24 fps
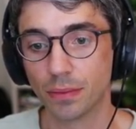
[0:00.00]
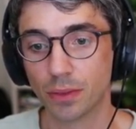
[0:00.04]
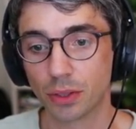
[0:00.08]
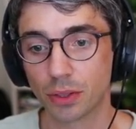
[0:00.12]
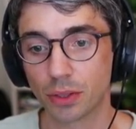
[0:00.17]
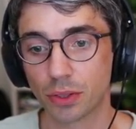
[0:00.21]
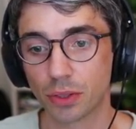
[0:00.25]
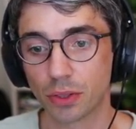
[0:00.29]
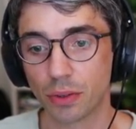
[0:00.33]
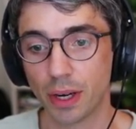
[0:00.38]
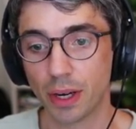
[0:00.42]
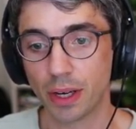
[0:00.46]

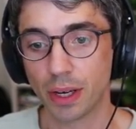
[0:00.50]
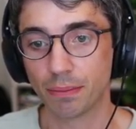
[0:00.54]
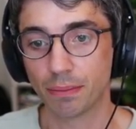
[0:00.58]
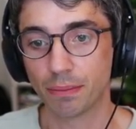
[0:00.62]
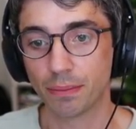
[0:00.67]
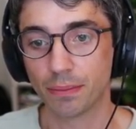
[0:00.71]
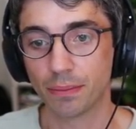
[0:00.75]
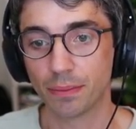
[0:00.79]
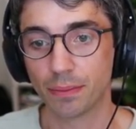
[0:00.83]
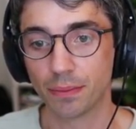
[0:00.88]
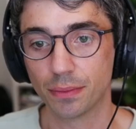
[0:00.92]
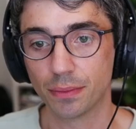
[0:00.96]
Looks great.
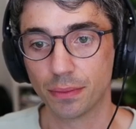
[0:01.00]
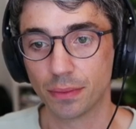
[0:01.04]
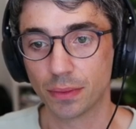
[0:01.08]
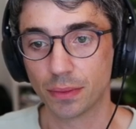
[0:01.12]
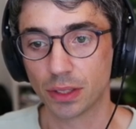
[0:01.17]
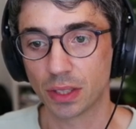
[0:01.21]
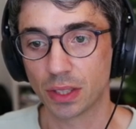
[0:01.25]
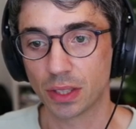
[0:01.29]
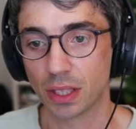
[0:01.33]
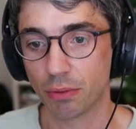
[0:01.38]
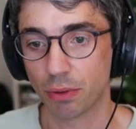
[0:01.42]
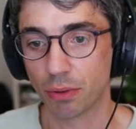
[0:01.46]

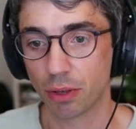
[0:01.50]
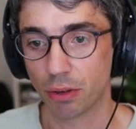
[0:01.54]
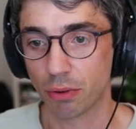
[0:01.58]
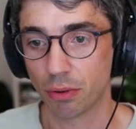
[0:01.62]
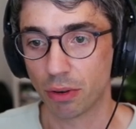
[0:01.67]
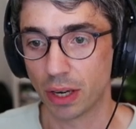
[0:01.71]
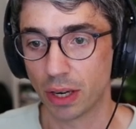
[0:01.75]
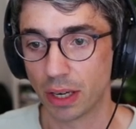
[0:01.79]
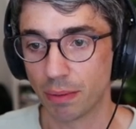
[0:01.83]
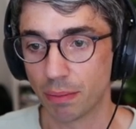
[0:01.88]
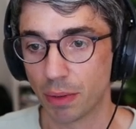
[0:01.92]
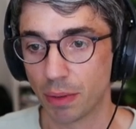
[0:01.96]
Let's see if we
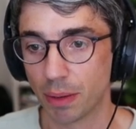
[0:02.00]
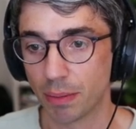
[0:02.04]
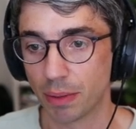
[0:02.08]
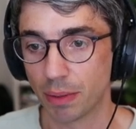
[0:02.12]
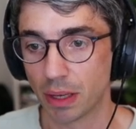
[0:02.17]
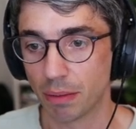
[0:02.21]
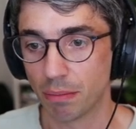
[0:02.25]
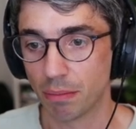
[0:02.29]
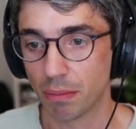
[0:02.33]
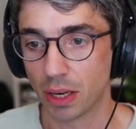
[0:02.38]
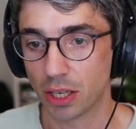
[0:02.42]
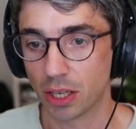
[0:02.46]
create
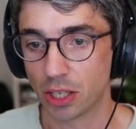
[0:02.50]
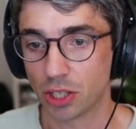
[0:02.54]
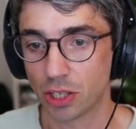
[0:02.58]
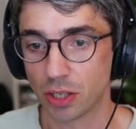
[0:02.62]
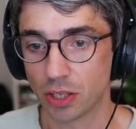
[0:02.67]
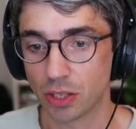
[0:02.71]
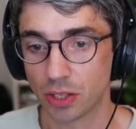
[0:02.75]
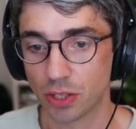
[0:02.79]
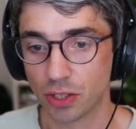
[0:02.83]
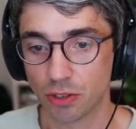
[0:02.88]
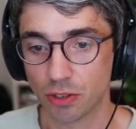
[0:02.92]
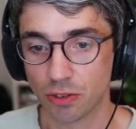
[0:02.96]
maybe a mesh
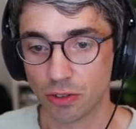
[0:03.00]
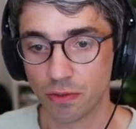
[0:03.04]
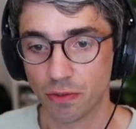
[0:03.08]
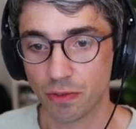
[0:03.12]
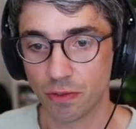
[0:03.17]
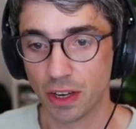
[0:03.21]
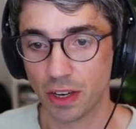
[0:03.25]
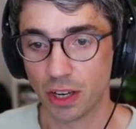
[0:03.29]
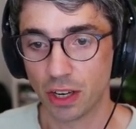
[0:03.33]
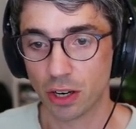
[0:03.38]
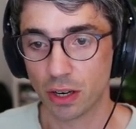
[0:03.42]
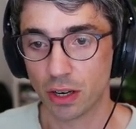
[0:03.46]

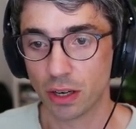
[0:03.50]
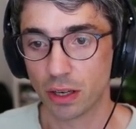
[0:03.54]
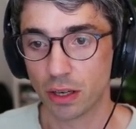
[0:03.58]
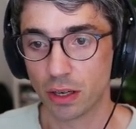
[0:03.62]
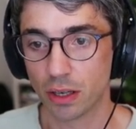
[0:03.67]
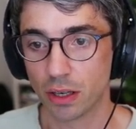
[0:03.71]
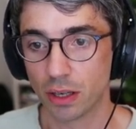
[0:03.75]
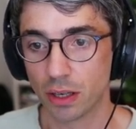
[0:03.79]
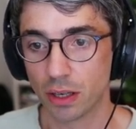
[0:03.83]
sphere